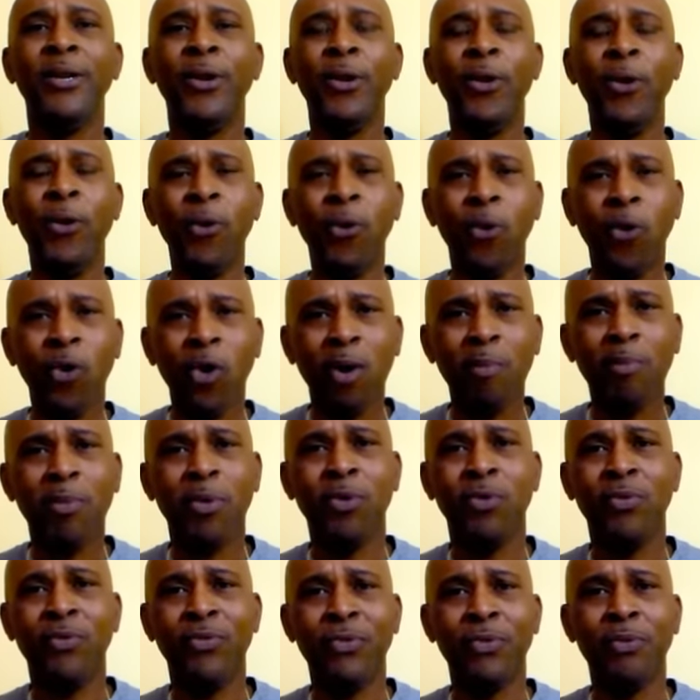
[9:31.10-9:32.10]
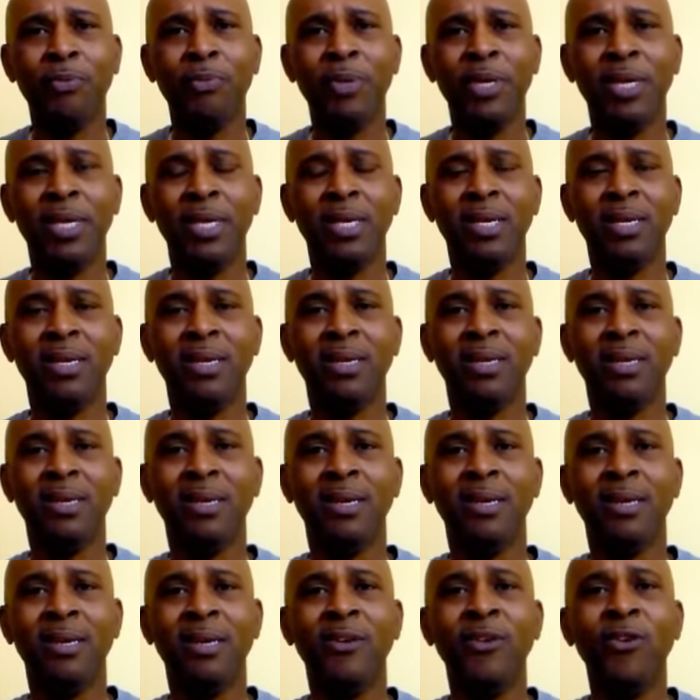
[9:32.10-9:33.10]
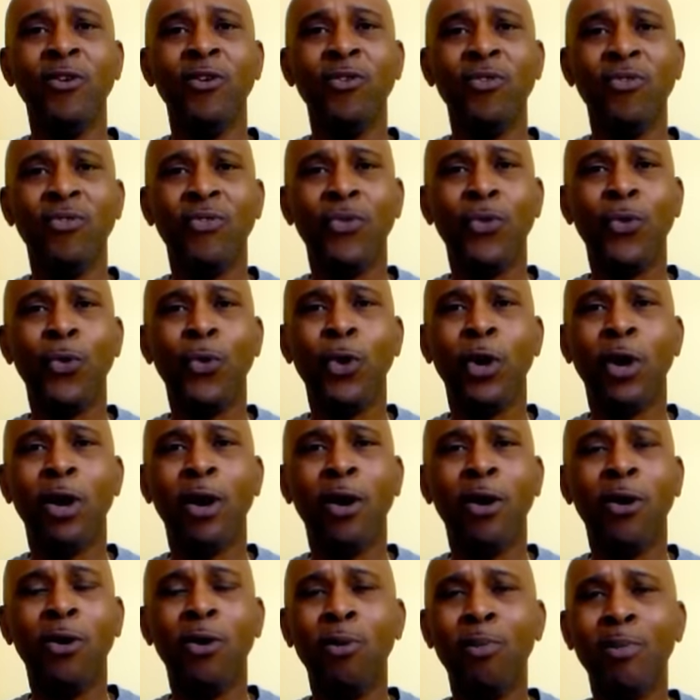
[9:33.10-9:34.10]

normal for me for